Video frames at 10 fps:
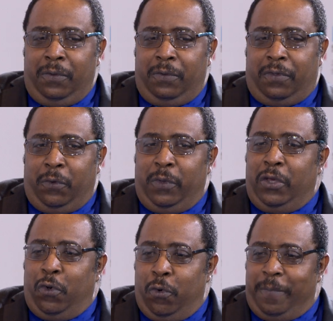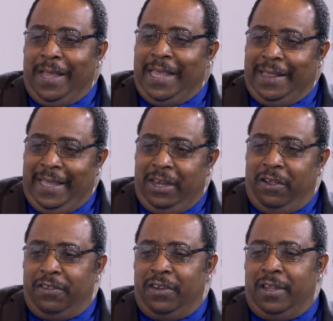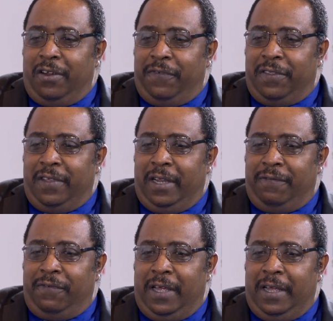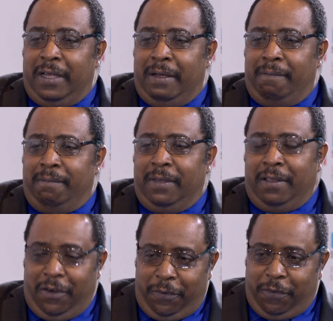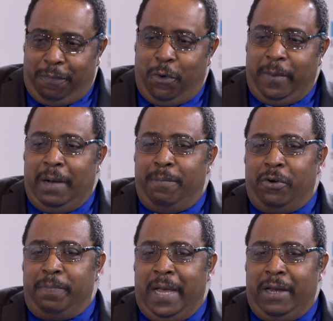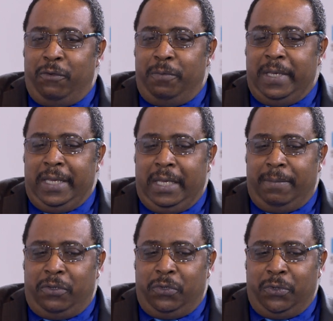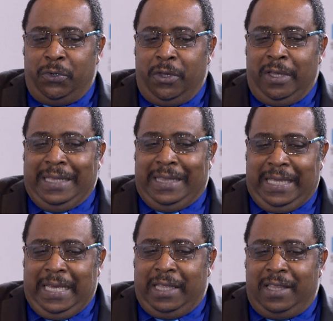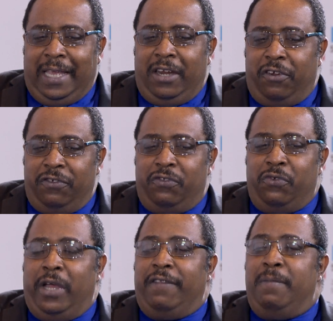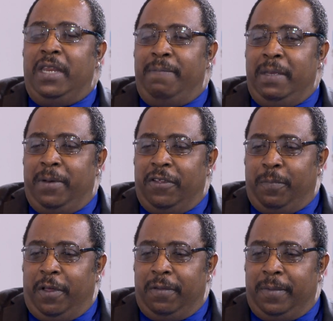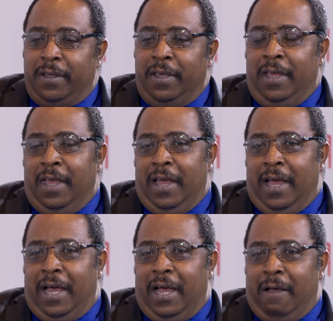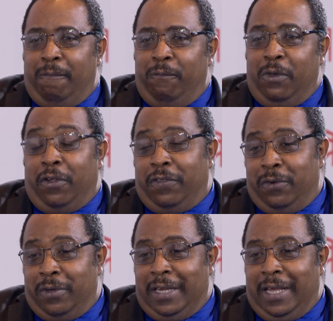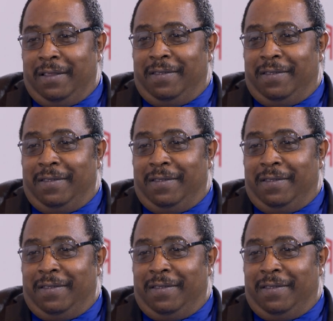so we hope that that technology in and of itself, um, in terms of mobile broadband, would be able to take the technology to as many people as possible. Um, we're also looking at